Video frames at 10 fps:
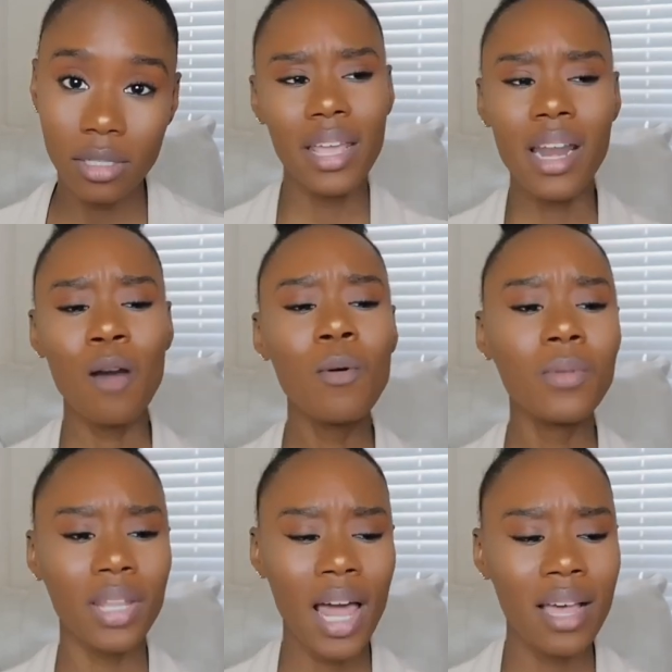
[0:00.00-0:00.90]
And I
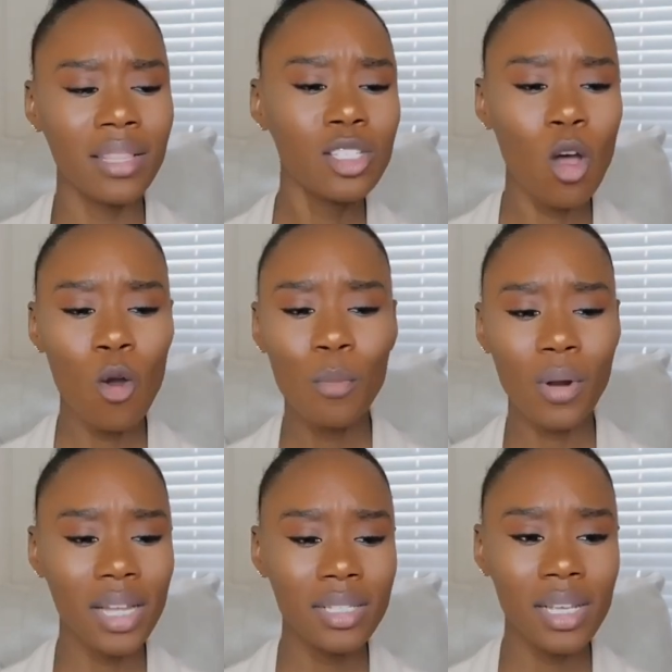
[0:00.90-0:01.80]
won't lie, this whole
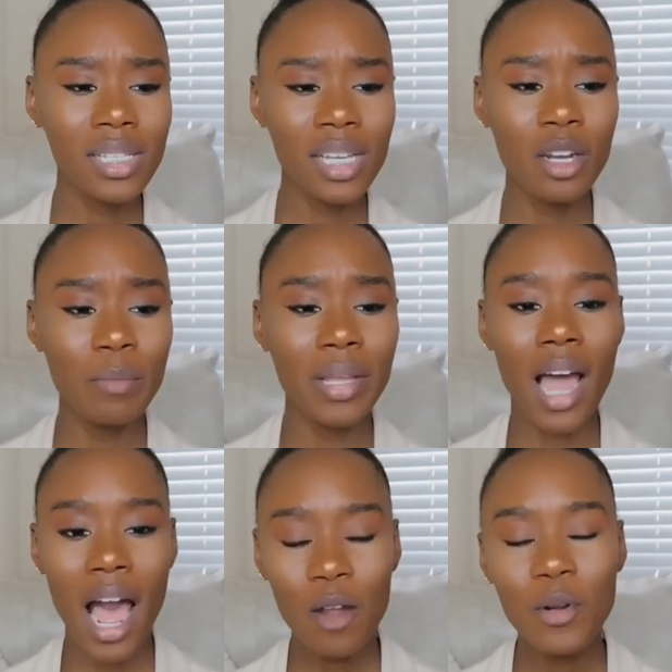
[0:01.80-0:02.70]
process could have been
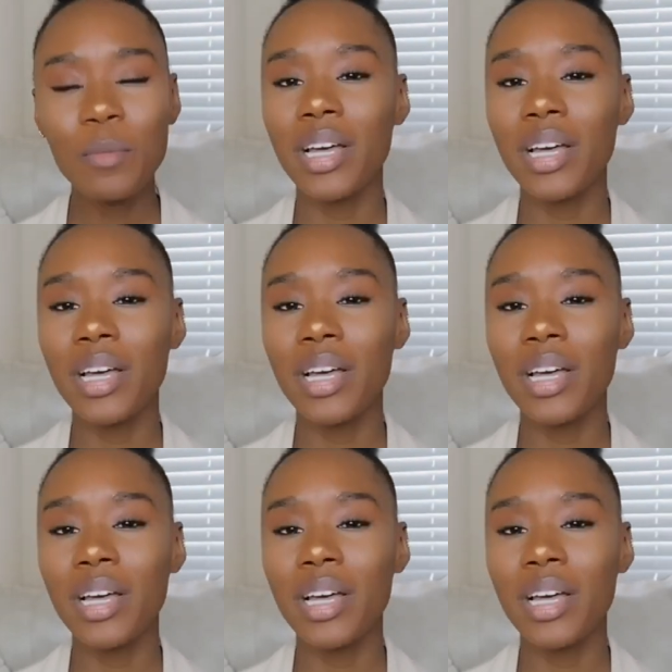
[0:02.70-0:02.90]
awkward,